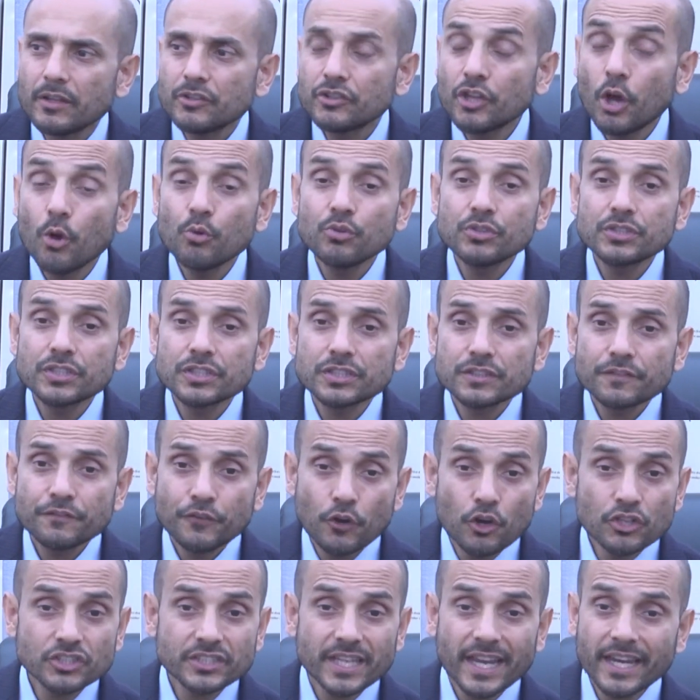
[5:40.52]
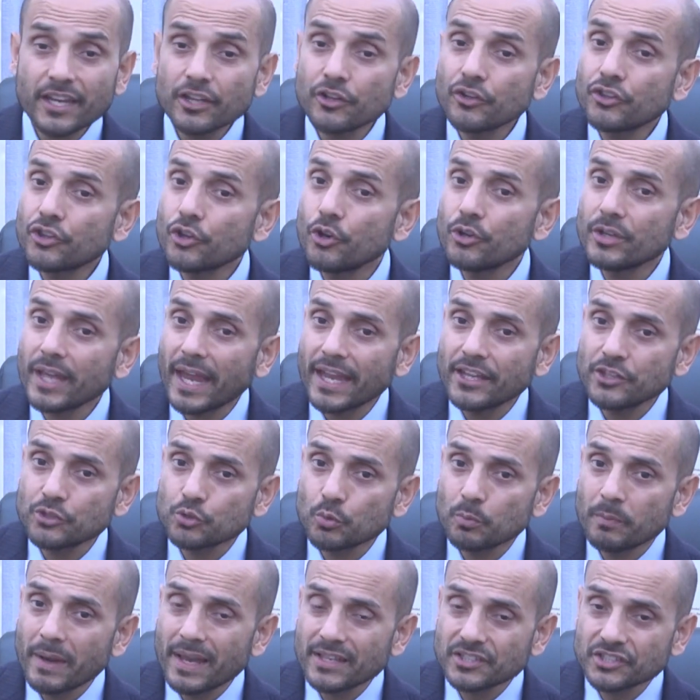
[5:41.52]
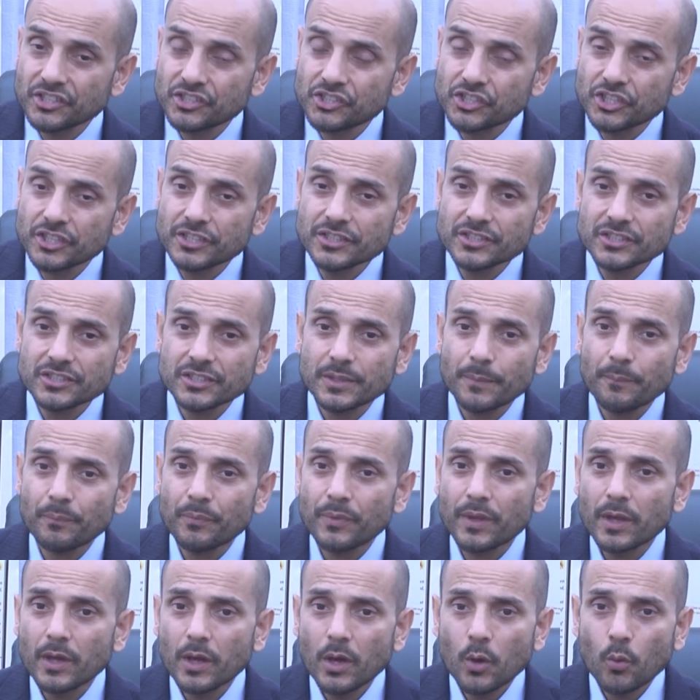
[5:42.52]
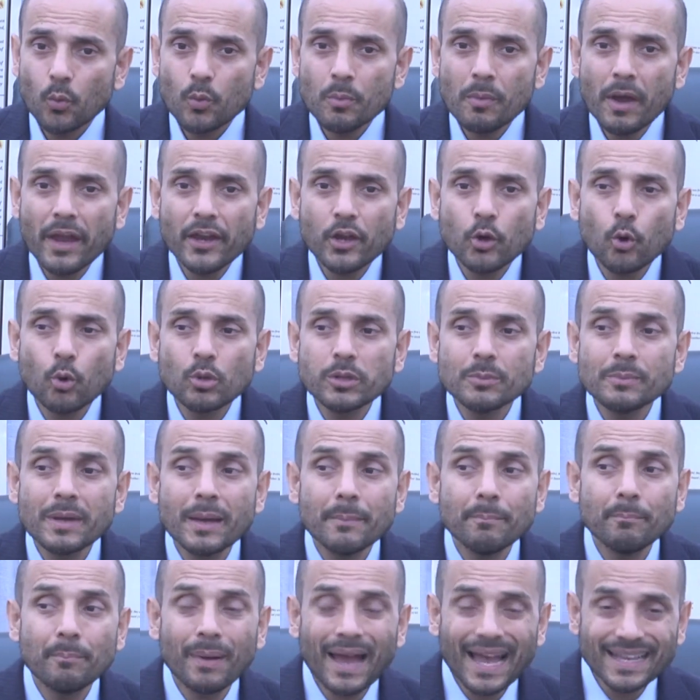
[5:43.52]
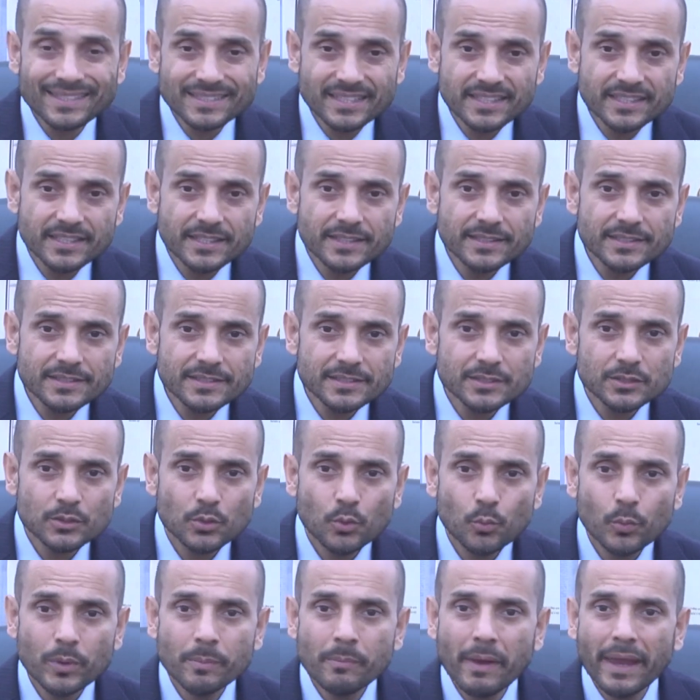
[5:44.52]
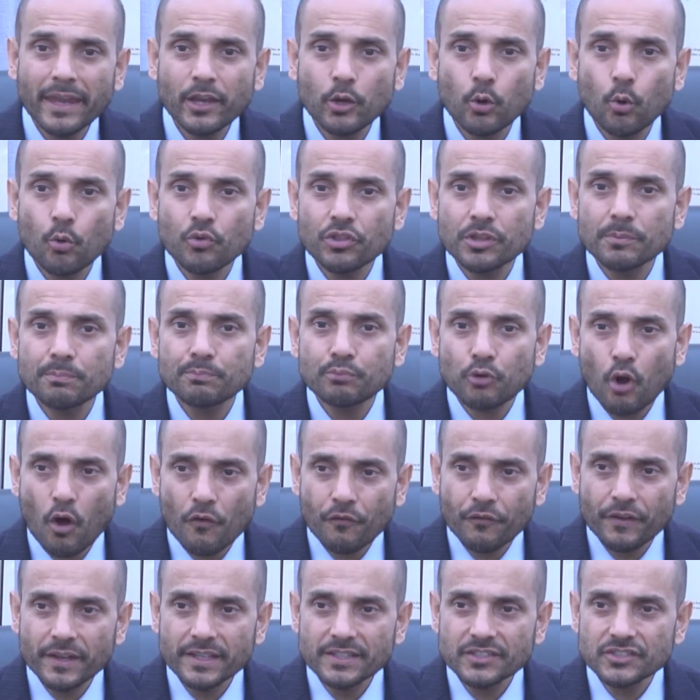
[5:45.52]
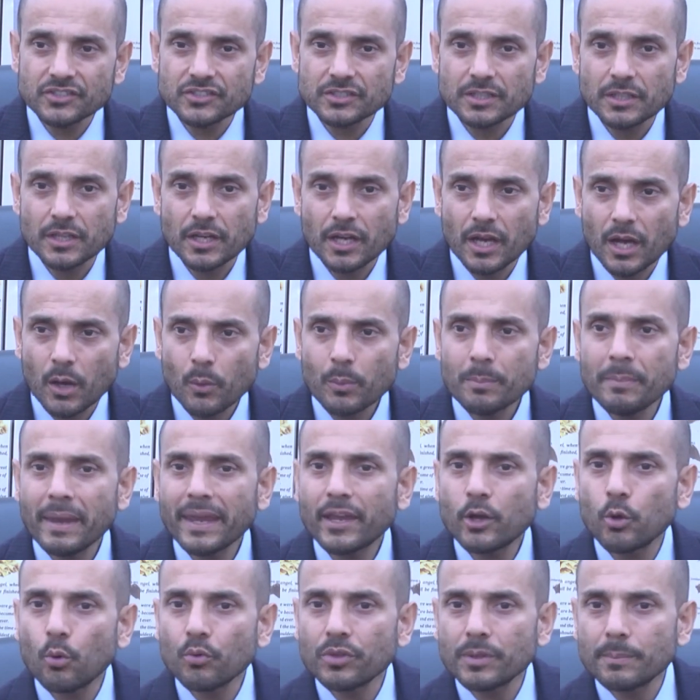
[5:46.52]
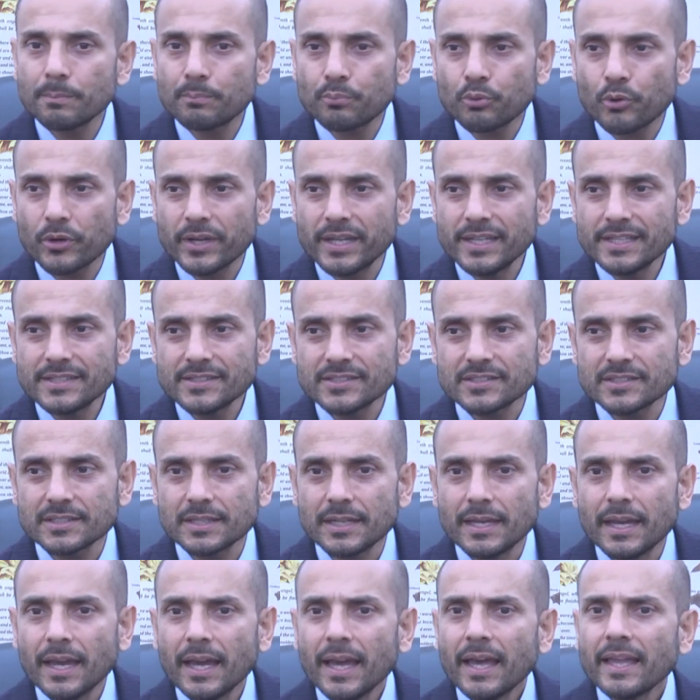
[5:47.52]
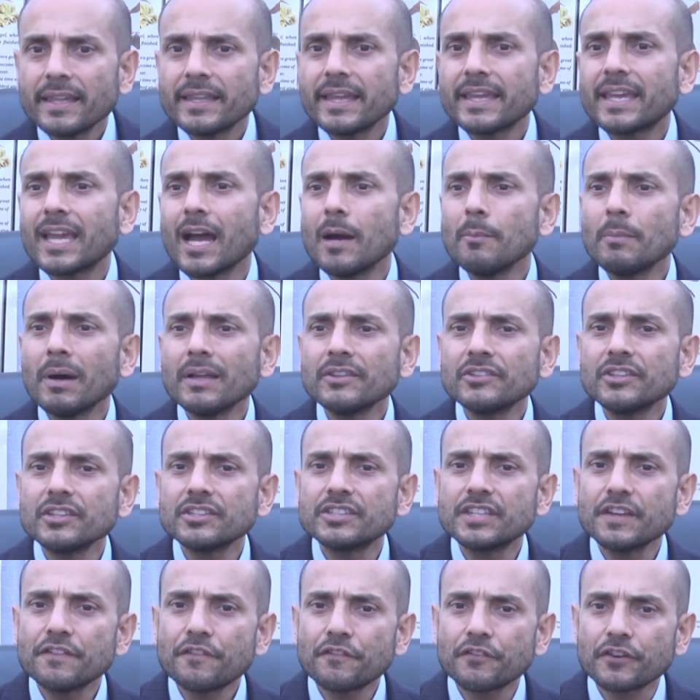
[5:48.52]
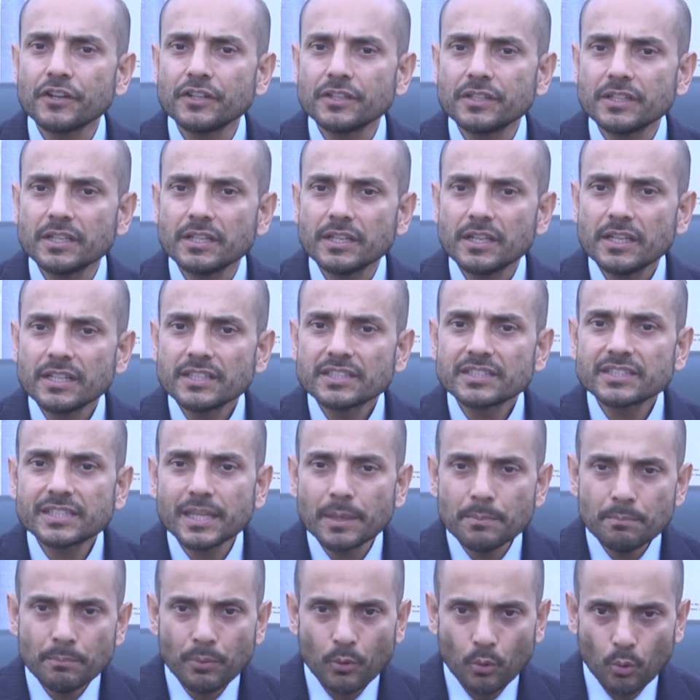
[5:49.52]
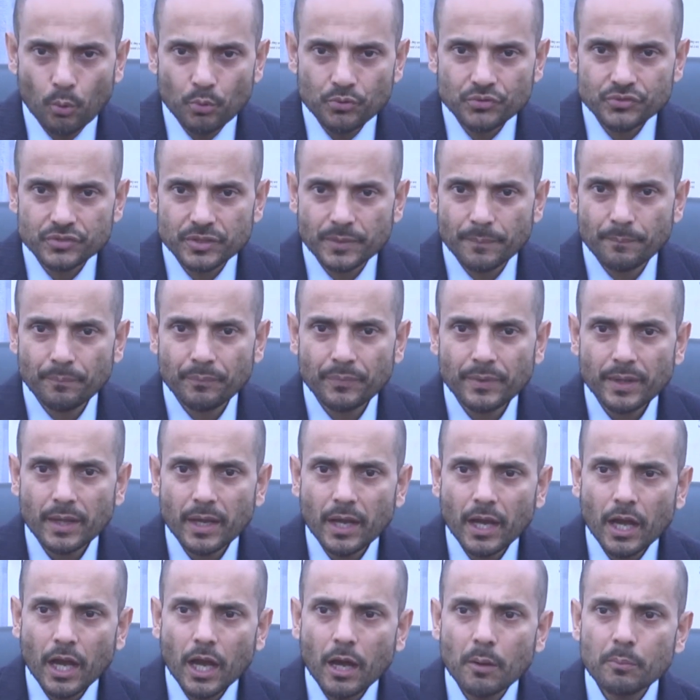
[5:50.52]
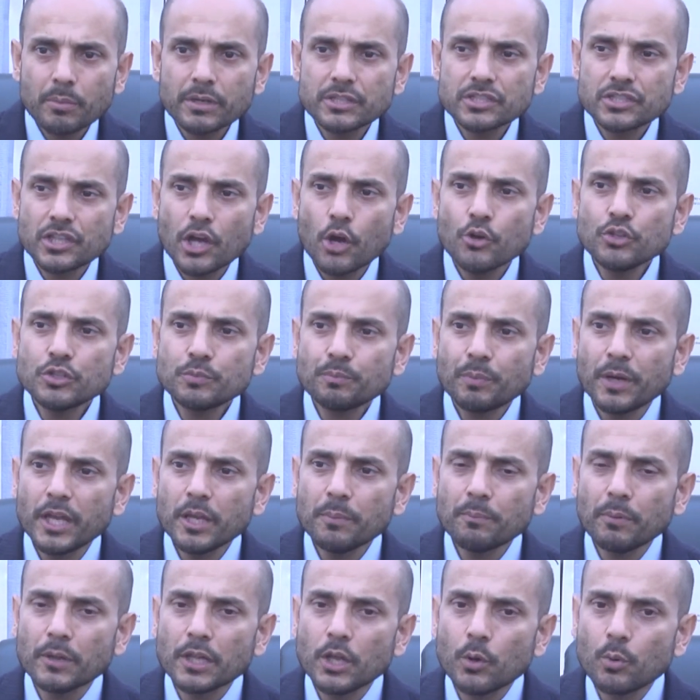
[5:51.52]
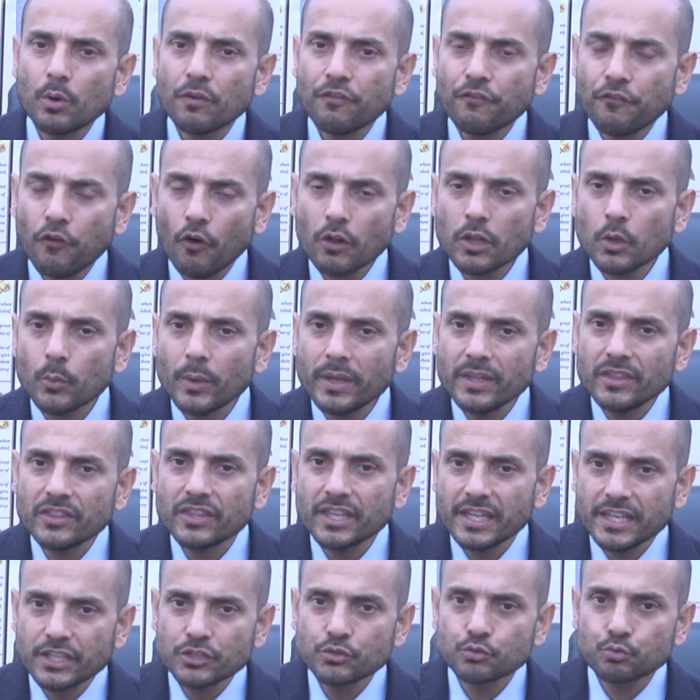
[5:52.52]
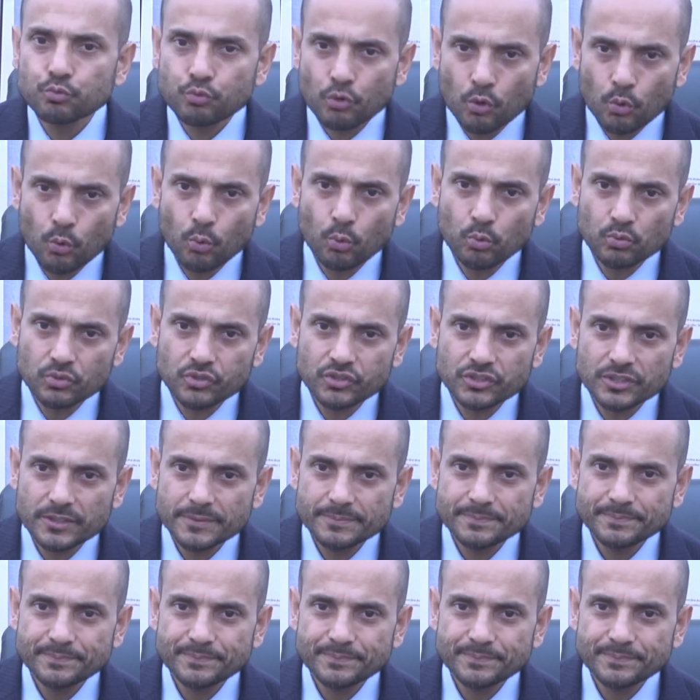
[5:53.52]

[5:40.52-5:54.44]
those first, second, and third angel messengers. We might call them ambassadors. We may call them prophets. We may call them priests. They come under different symbols, but it's those people who are following these rules.